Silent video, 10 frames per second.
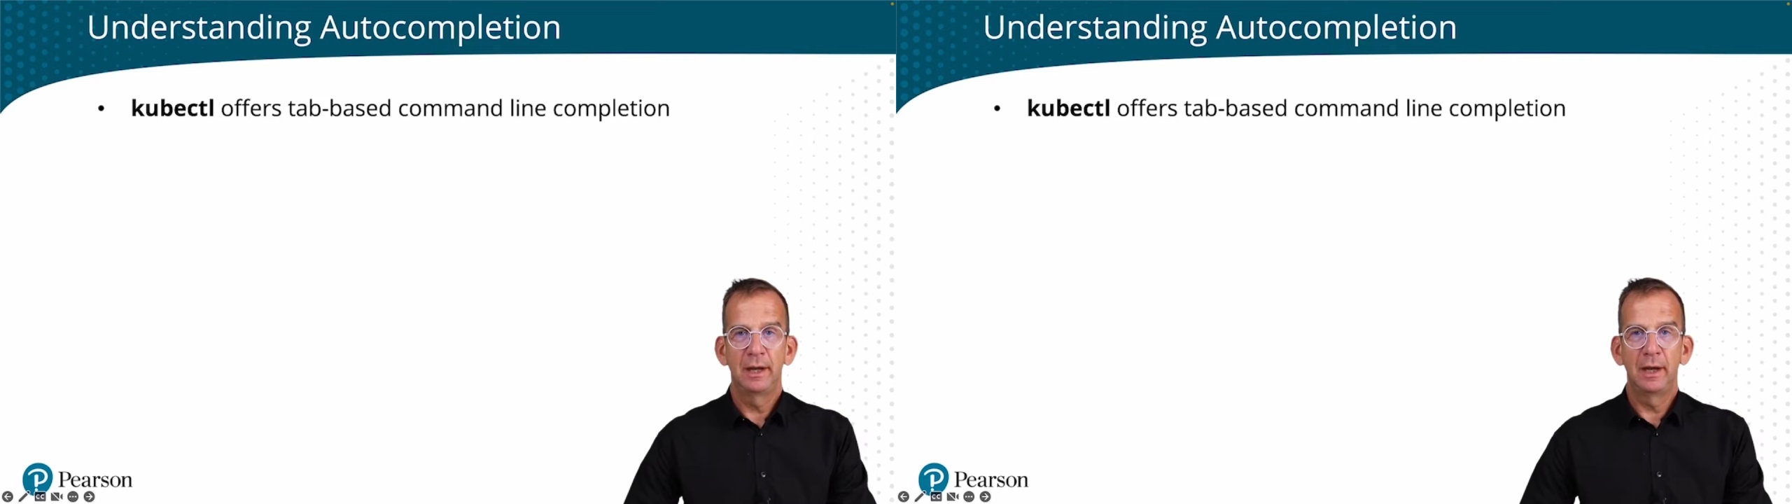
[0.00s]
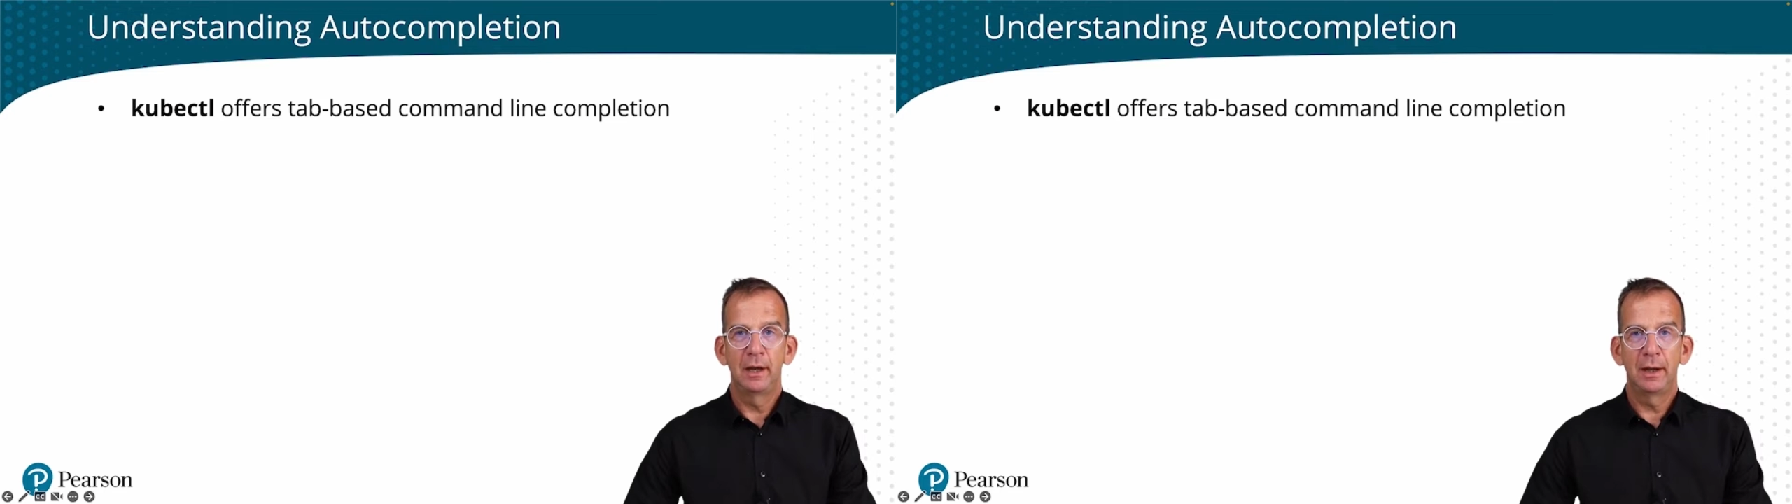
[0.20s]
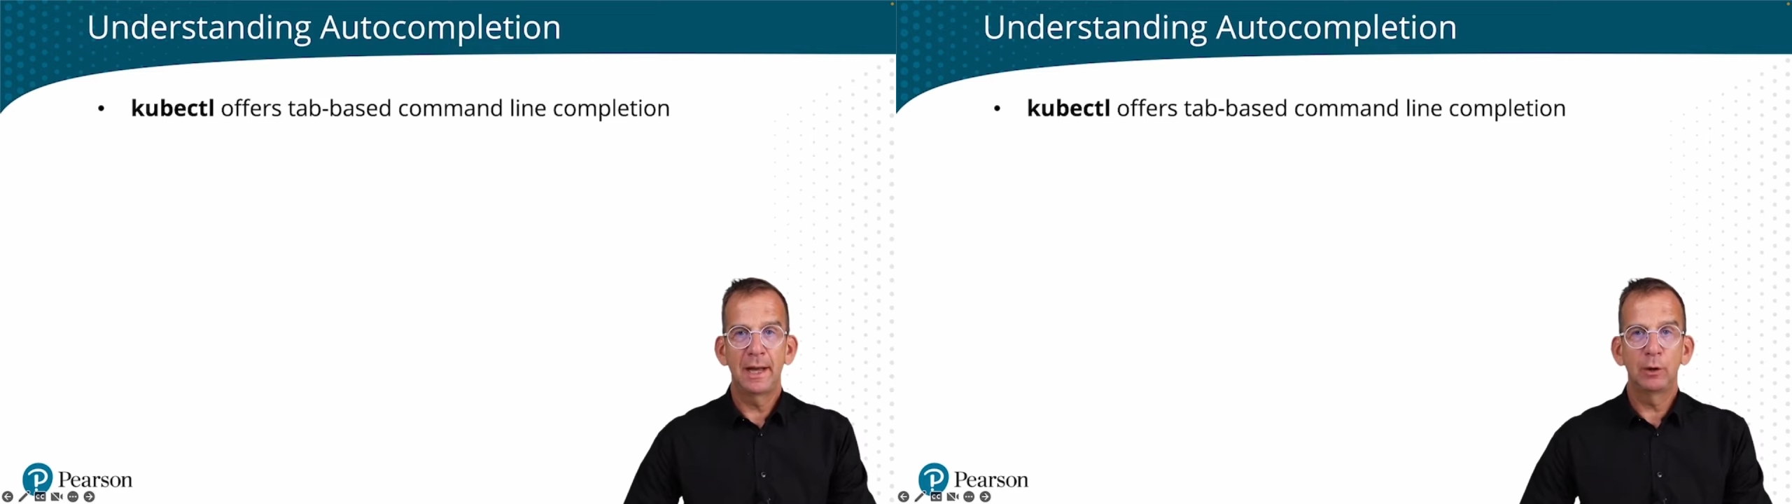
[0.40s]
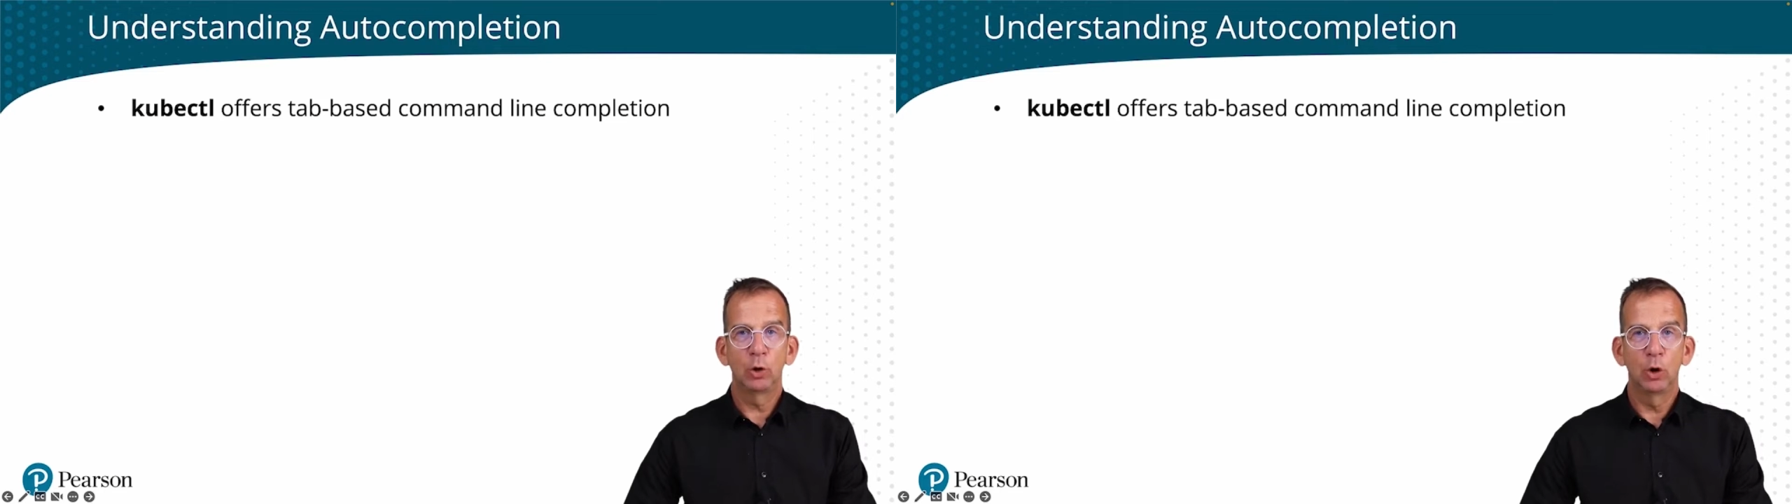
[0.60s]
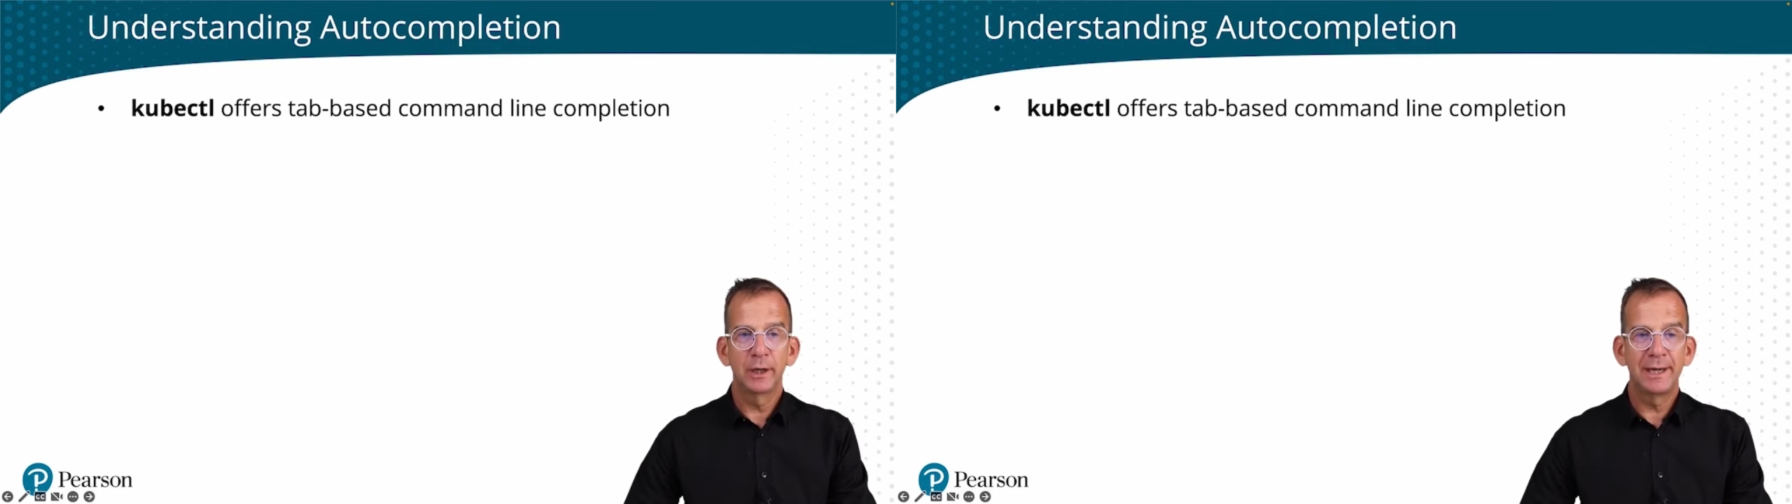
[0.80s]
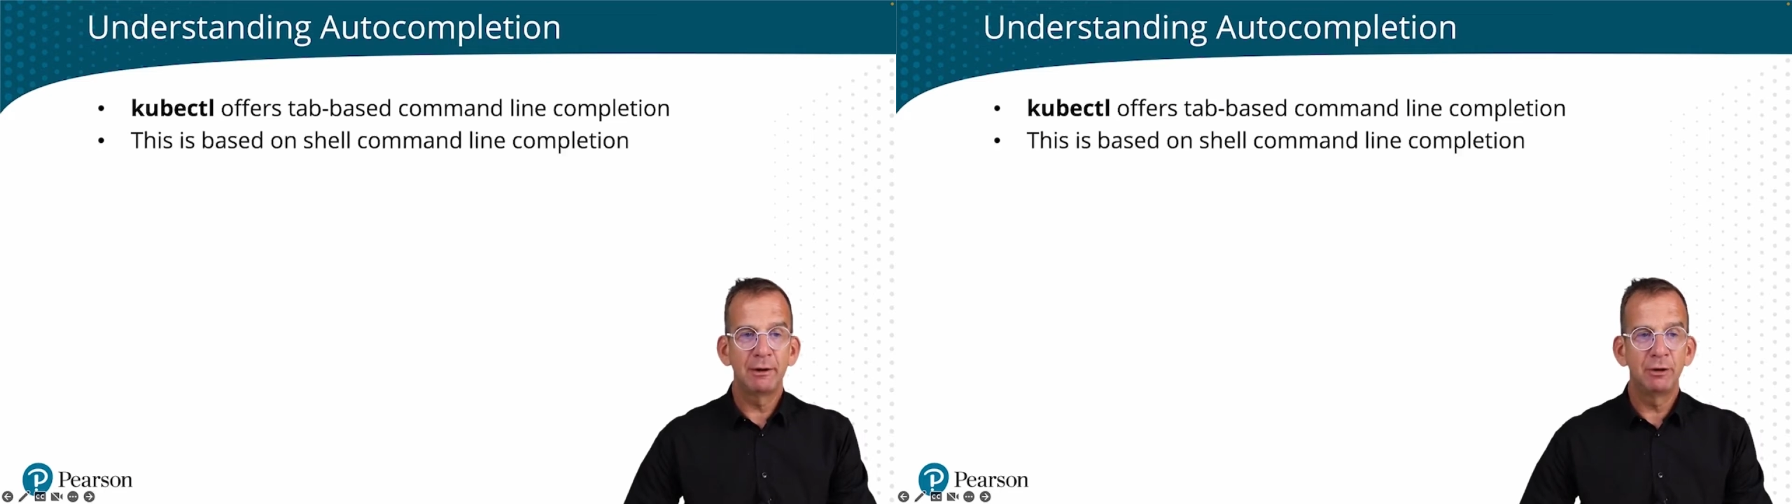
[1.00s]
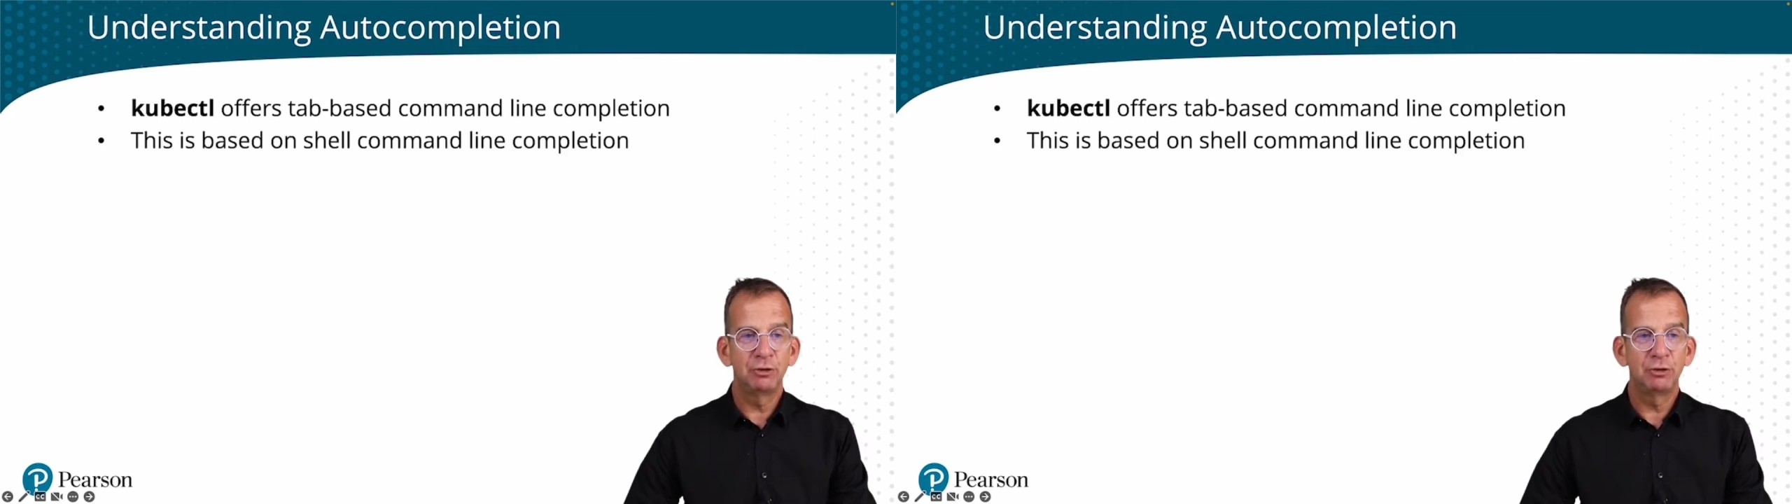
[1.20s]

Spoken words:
like your ordinary